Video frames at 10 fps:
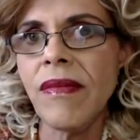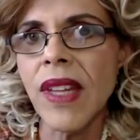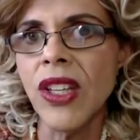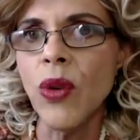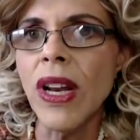
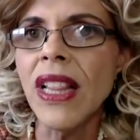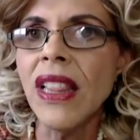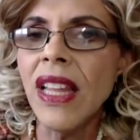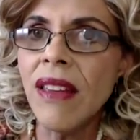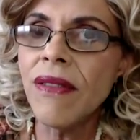You want to
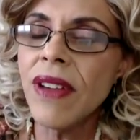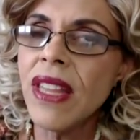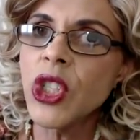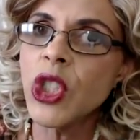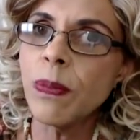live in
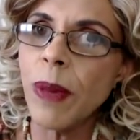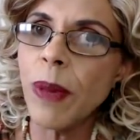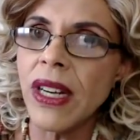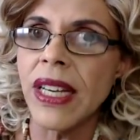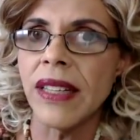the
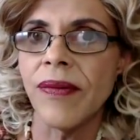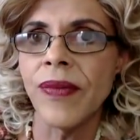spirit.